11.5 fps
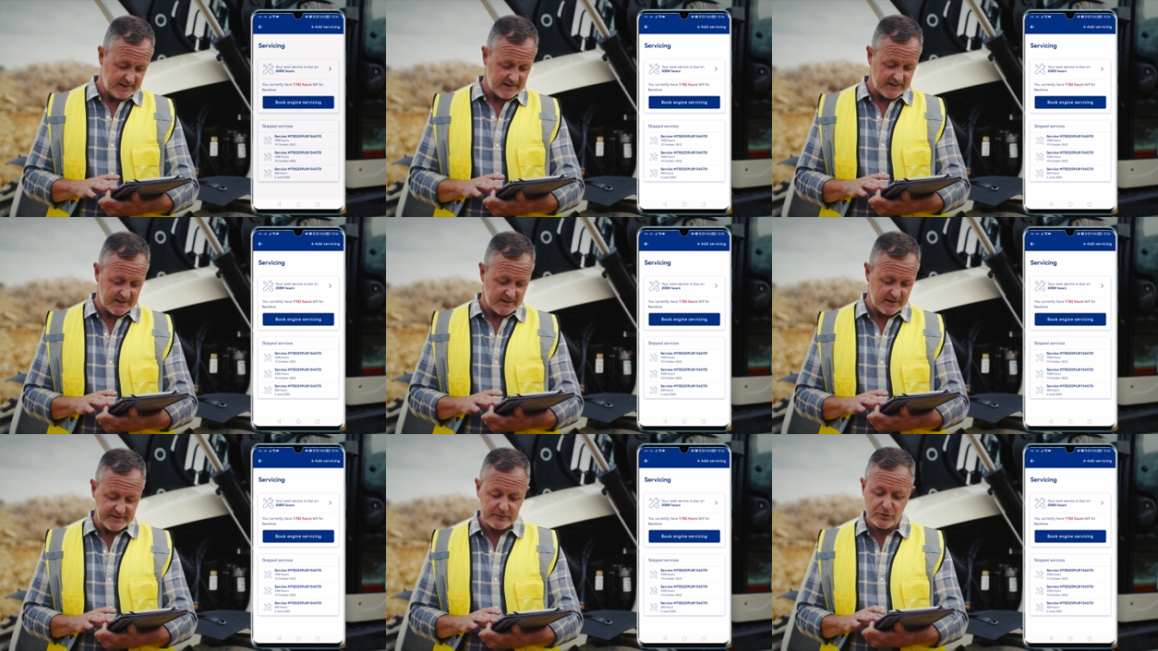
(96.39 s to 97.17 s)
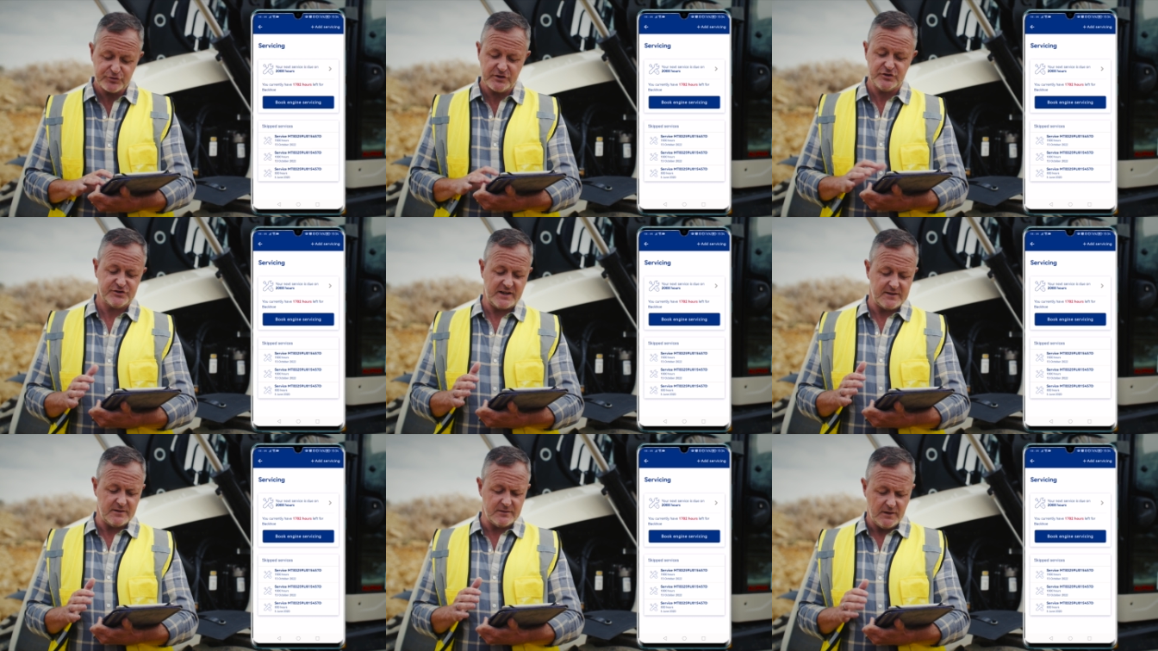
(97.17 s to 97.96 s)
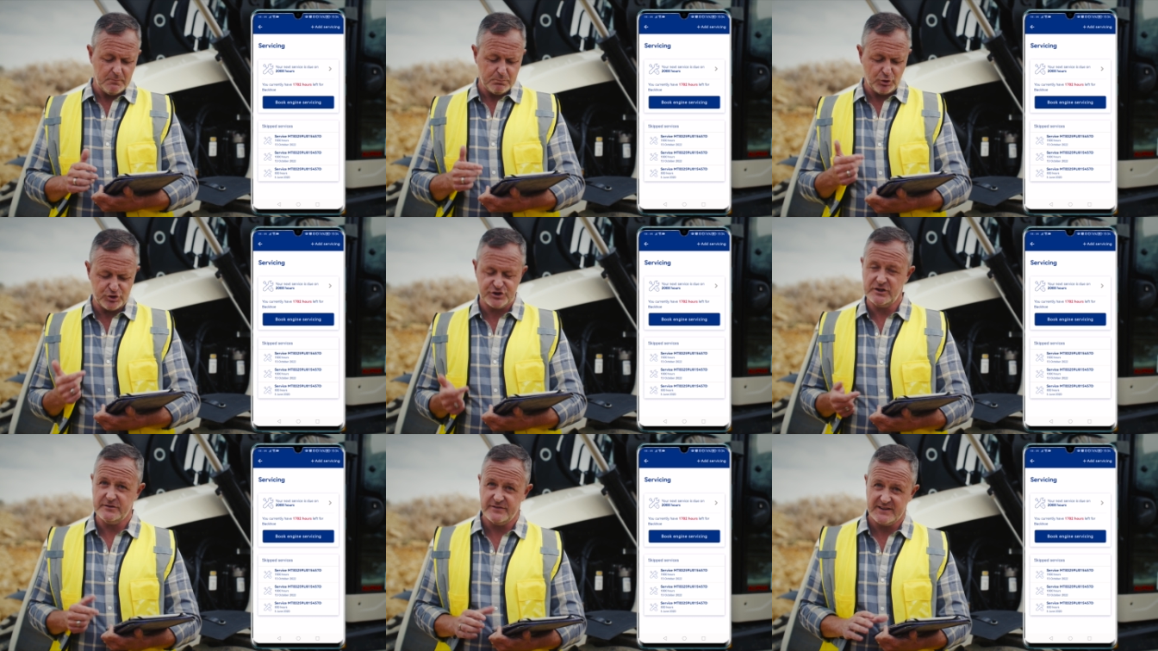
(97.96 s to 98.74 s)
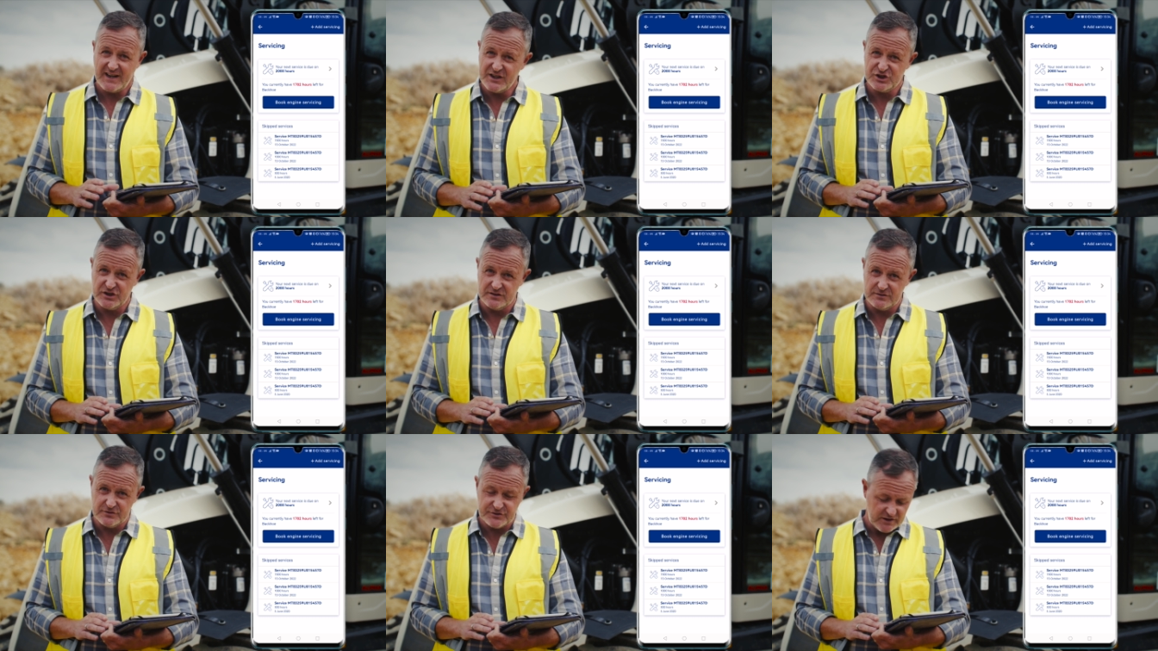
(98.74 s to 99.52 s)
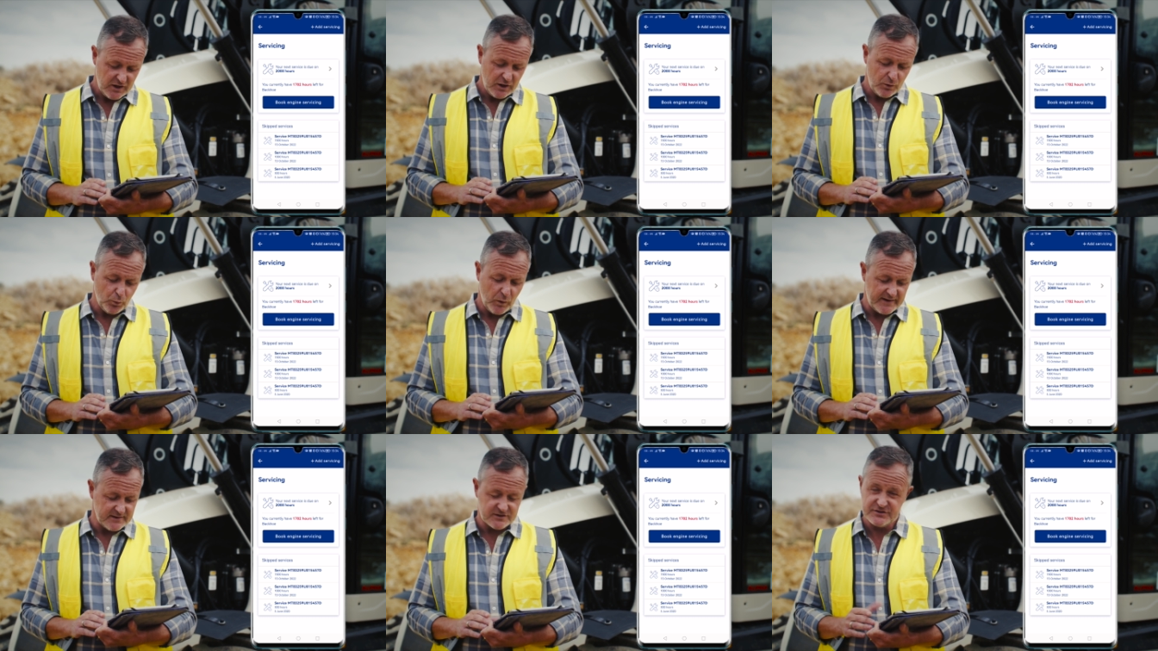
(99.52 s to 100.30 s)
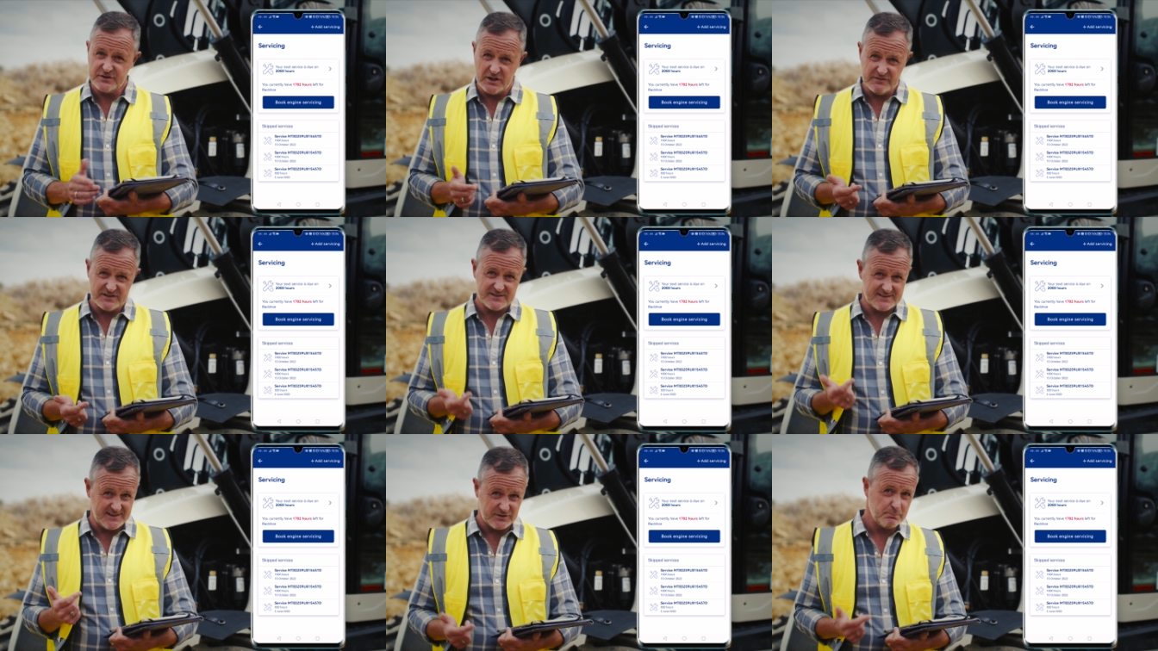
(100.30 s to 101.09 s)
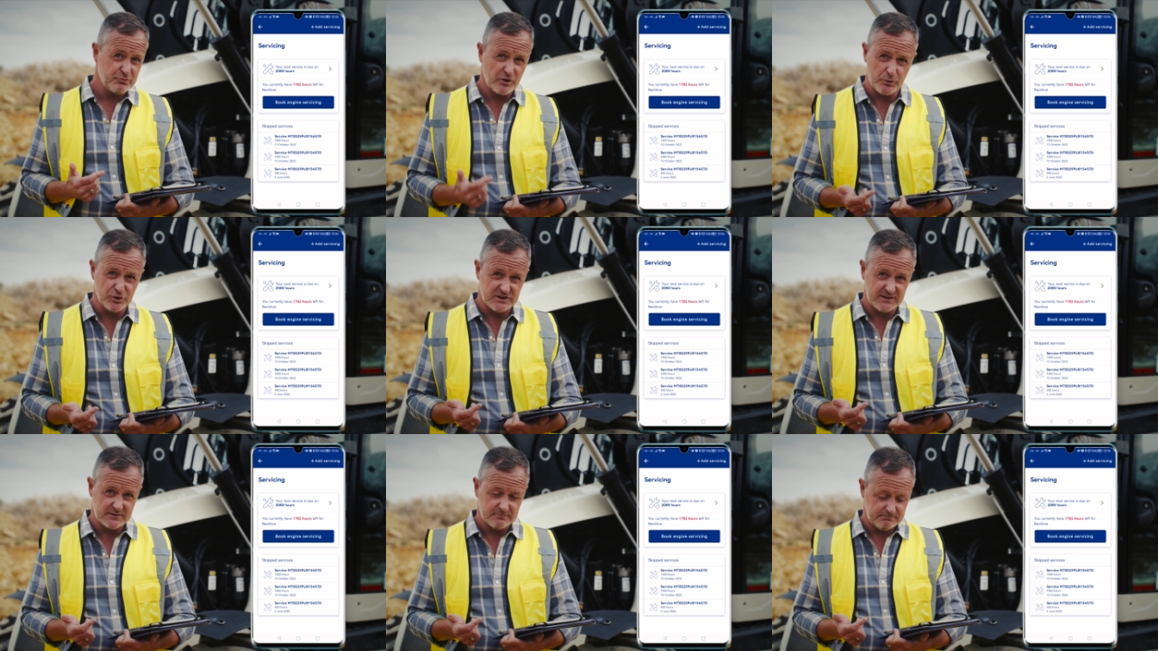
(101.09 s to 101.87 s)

uh, and it'll also send push notifications when a service is approaching.